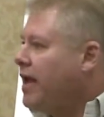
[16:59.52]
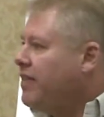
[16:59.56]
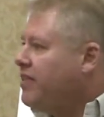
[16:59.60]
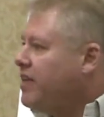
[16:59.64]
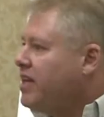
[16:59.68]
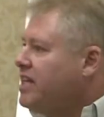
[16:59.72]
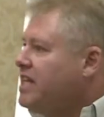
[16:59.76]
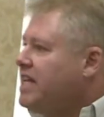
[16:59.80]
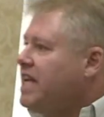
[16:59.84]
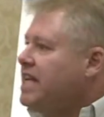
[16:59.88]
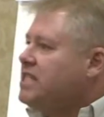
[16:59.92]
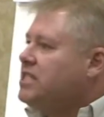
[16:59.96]
the
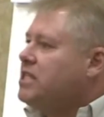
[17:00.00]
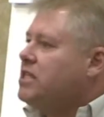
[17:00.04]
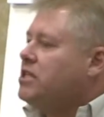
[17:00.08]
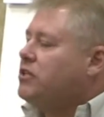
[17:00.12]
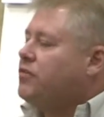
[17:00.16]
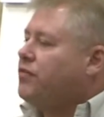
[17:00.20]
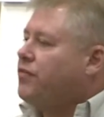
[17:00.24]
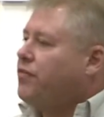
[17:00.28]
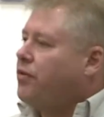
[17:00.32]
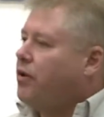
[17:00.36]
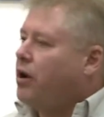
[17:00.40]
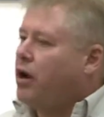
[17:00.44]
distance
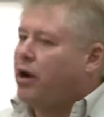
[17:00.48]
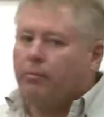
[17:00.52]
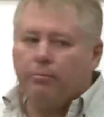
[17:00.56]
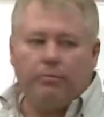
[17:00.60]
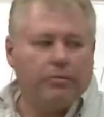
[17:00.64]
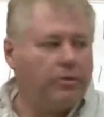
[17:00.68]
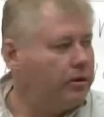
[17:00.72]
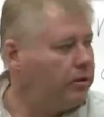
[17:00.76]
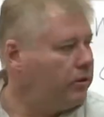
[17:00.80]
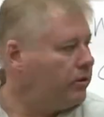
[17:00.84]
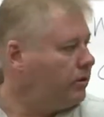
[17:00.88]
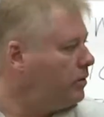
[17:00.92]
from
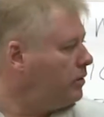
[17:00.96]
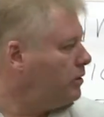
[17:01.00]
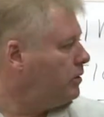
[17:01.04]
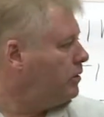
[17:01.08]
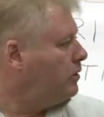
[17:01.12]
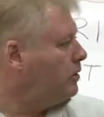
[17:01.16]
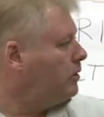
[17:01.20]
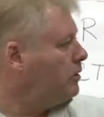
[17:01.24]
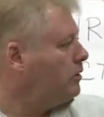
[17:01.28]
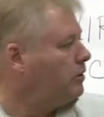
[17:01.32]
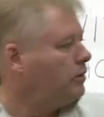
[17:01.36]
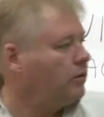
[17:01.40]

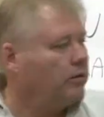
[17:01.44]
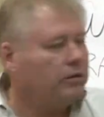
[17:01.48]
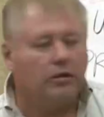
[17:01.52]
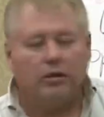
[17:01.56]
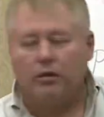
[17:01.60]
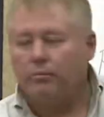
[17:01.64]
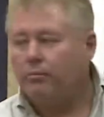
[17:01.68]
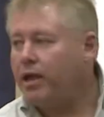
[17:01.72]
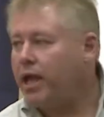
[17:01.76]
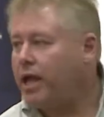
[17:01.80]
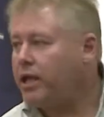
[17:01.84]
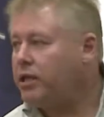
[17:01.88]
the
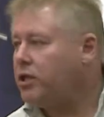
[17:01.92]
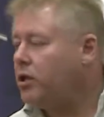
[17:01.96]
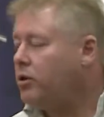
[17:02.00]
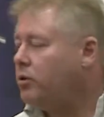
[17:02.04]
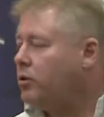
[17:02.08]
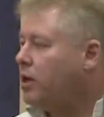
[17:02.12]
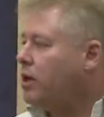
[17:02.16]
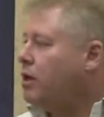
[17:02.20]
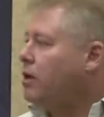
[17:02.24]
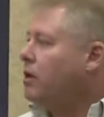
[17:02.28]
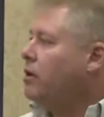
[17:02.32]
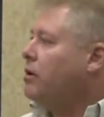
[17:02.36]
main
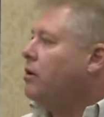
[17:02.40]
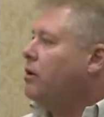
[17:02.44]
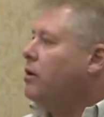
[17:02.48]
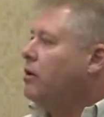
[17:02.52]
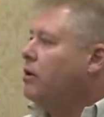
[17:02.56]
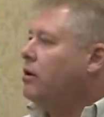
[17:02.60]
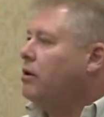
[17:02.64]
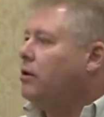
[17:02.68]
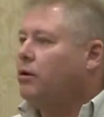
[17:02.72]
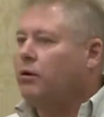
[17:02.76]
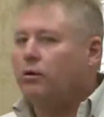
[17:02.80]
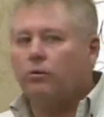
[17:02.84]
unit
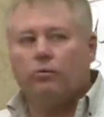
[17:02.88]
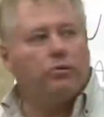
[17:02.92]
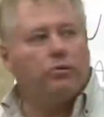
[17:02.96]
will